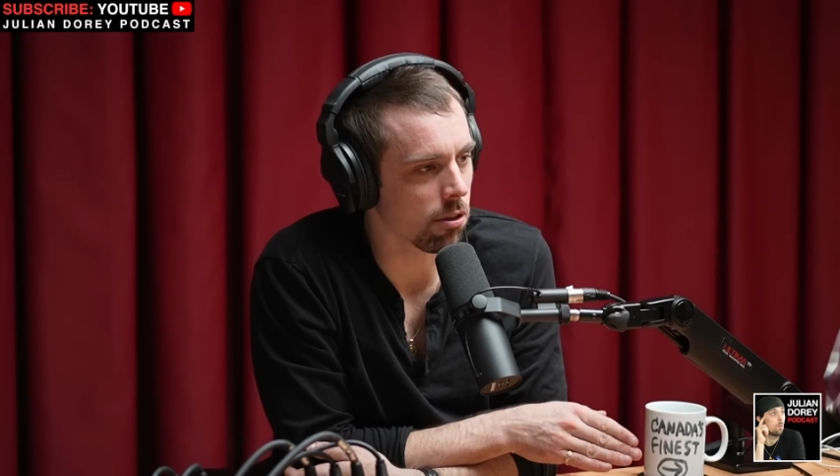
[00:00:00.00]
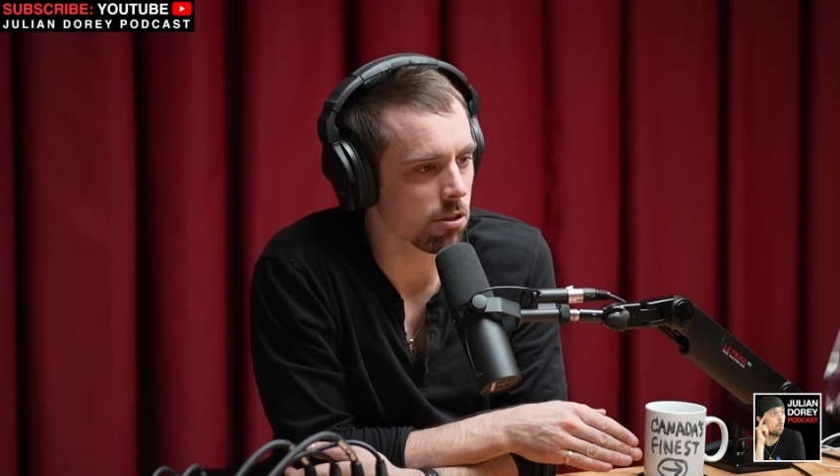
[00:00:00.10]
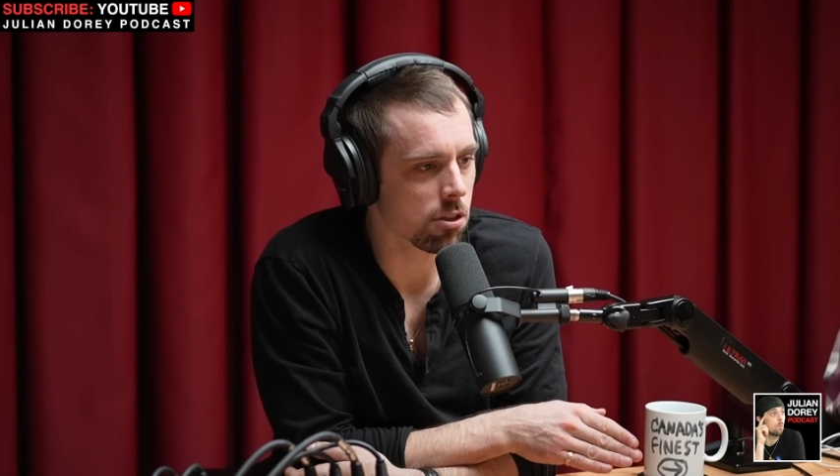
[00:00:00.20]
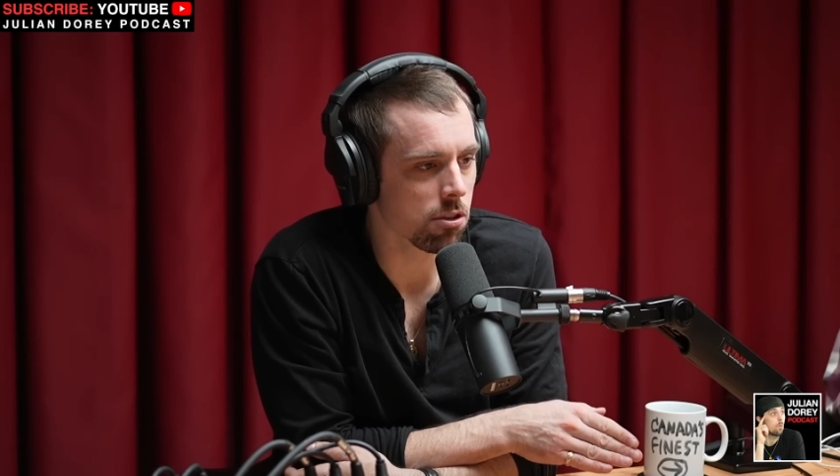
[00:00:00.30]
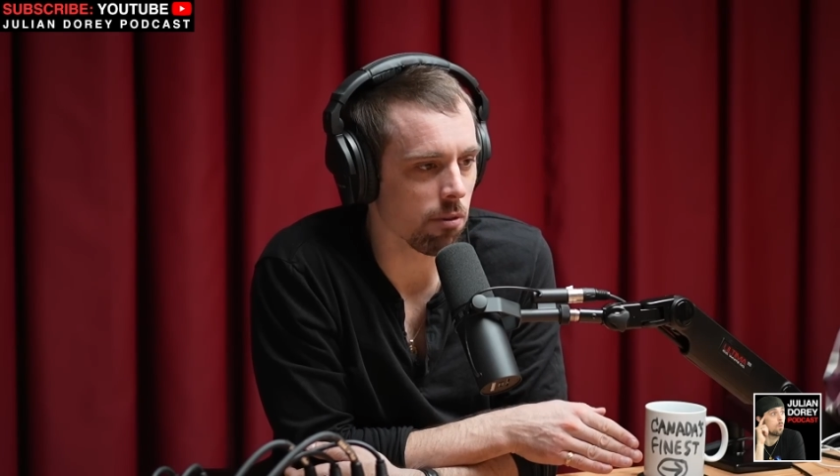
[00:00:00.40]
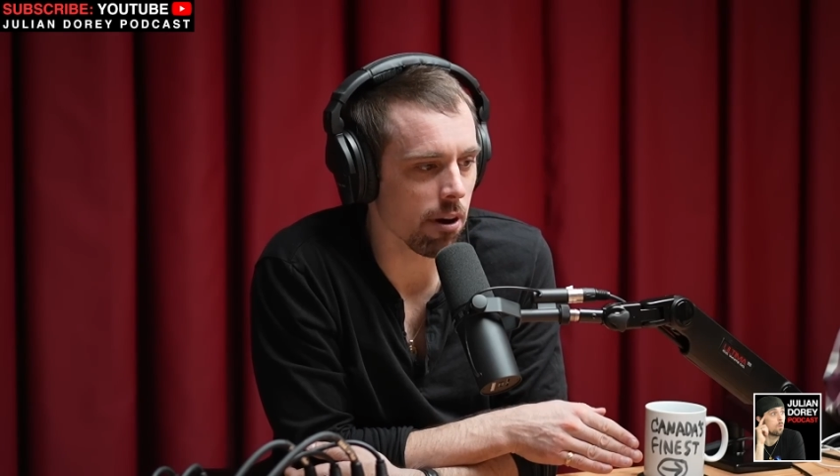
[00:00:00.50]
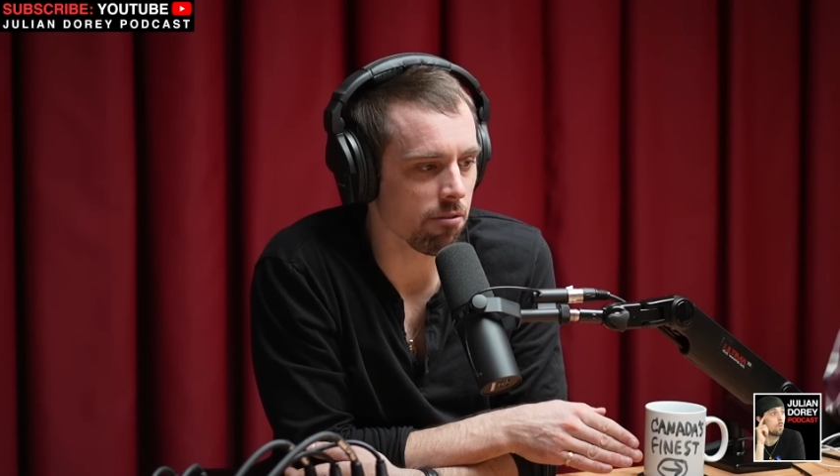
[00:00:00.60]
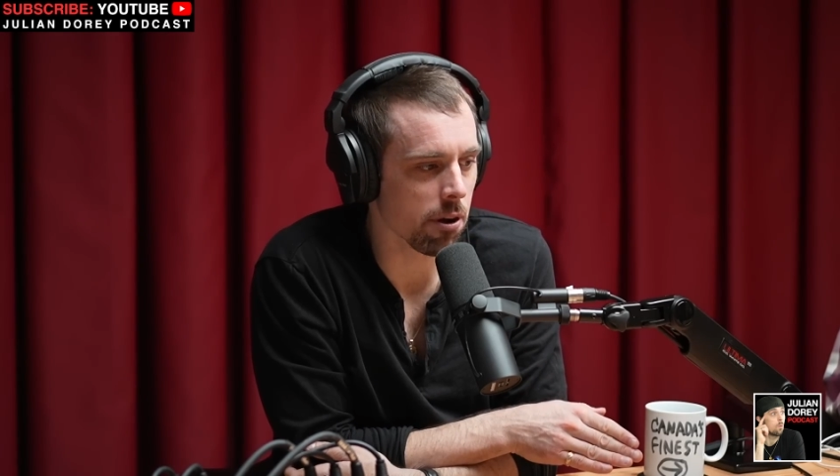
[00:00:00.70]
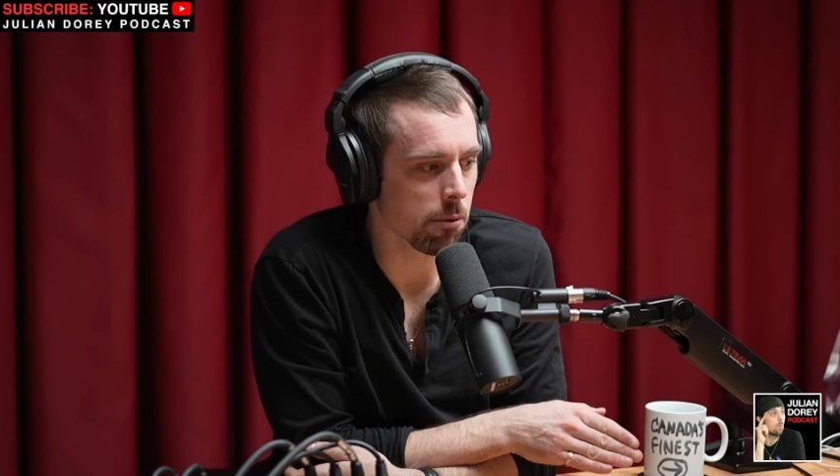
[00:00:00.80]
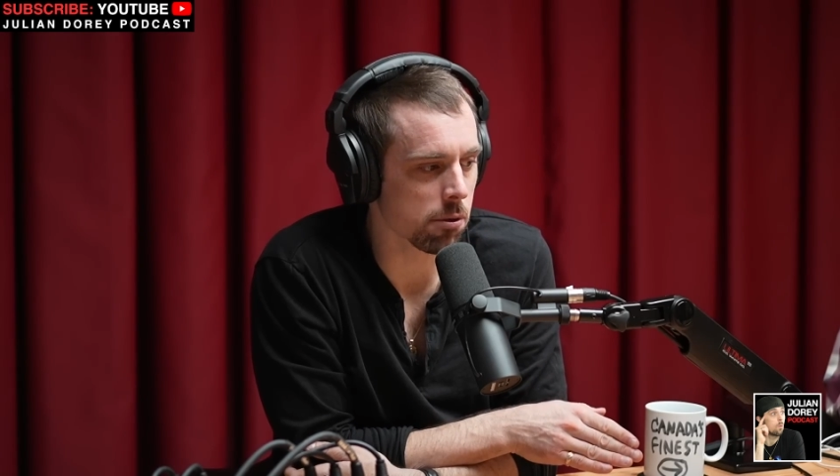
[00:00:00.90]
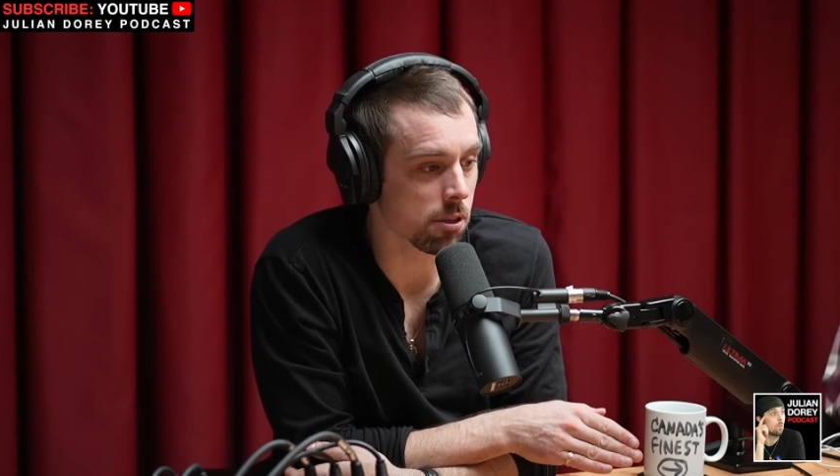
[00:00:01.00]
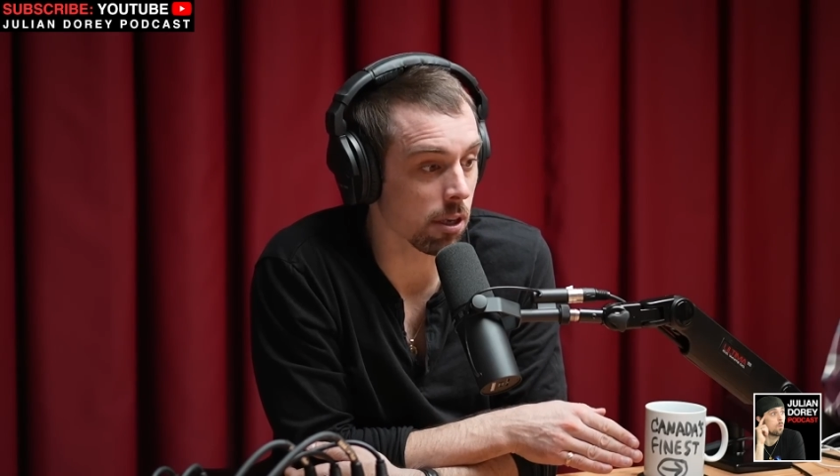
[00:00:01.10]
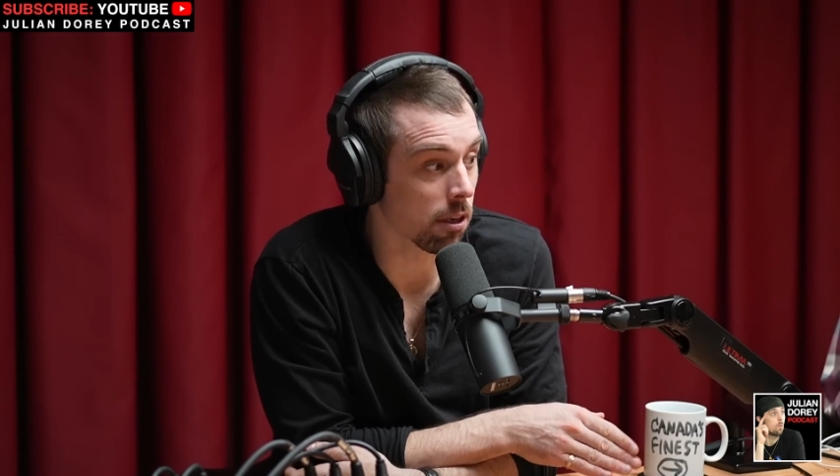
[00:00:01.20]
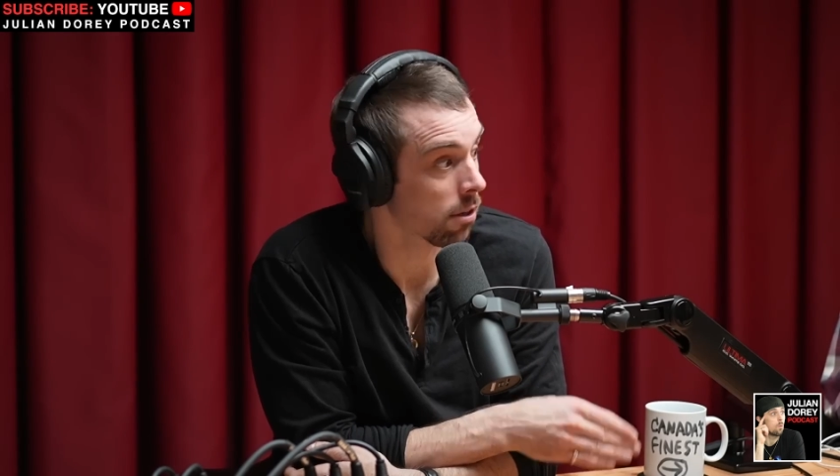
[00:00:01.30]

to just the right frequency that